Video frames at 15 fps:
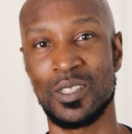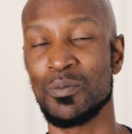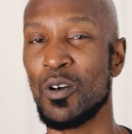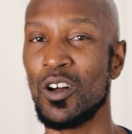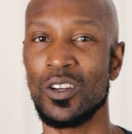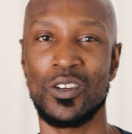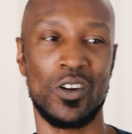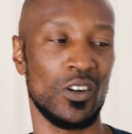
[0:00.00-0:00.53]

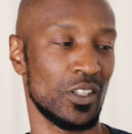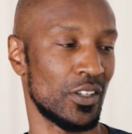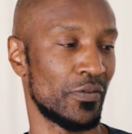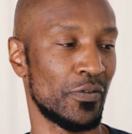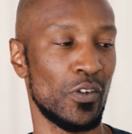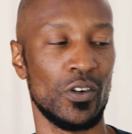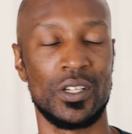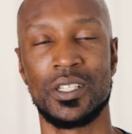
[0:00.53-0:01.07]
Small dogs,
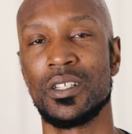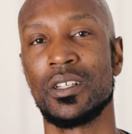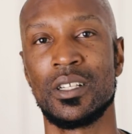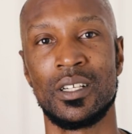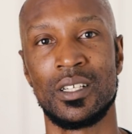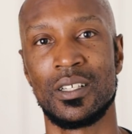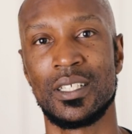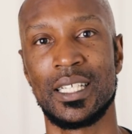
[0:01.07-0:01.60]
of course, you
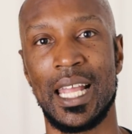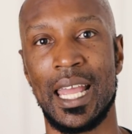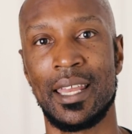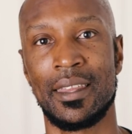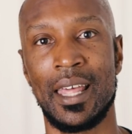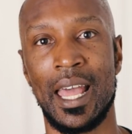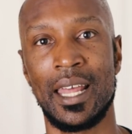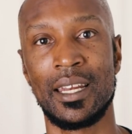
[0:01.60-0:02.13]
could
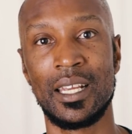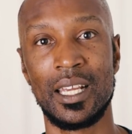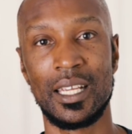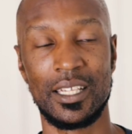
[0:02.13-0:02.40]
understand that.